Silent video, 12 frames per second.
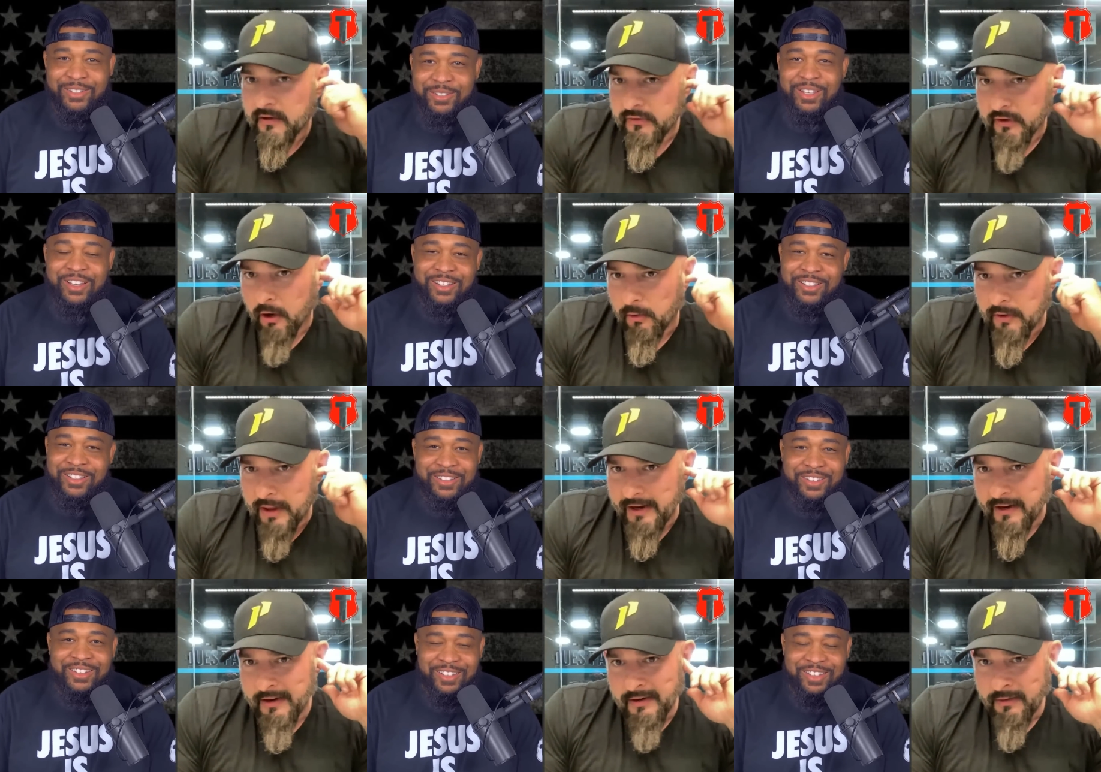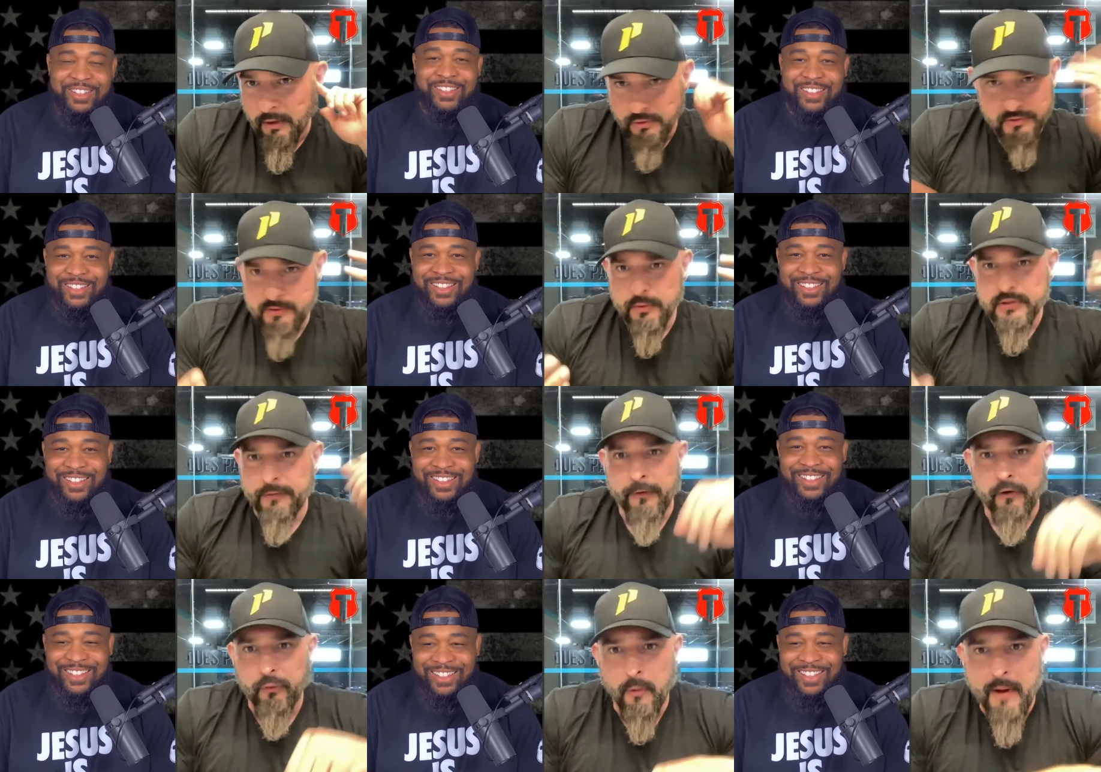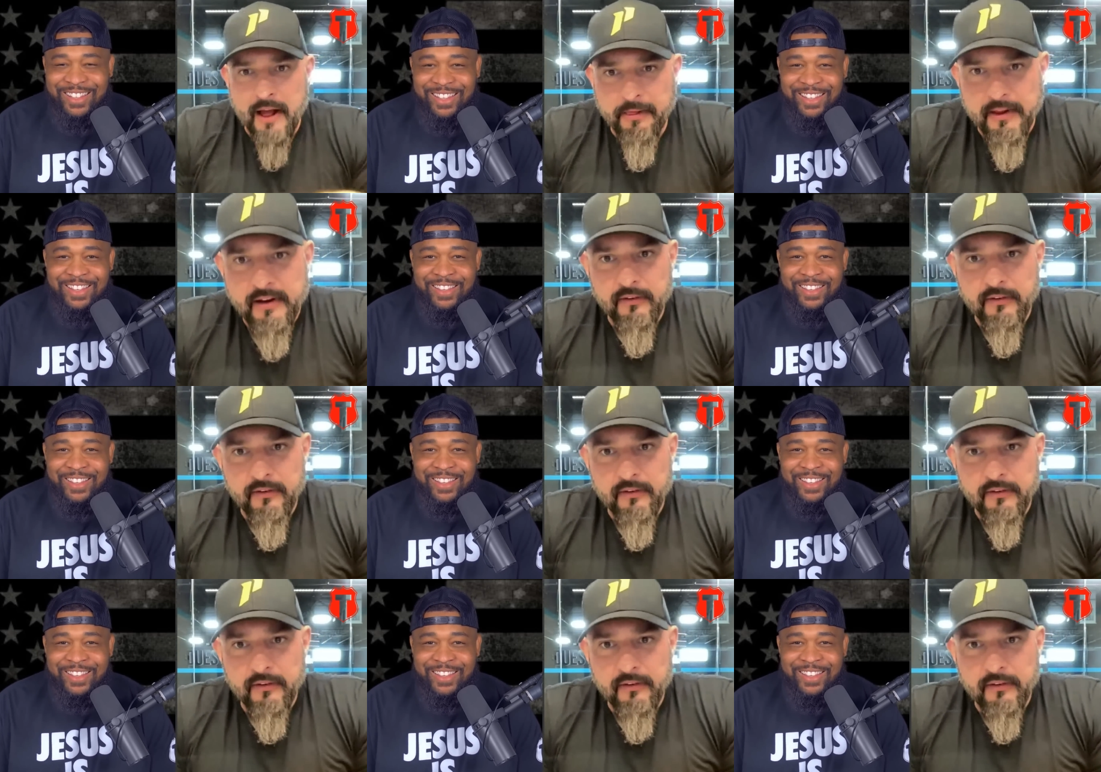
Speaker 1: so yeah. like who's, who's a 1st Phorm athlete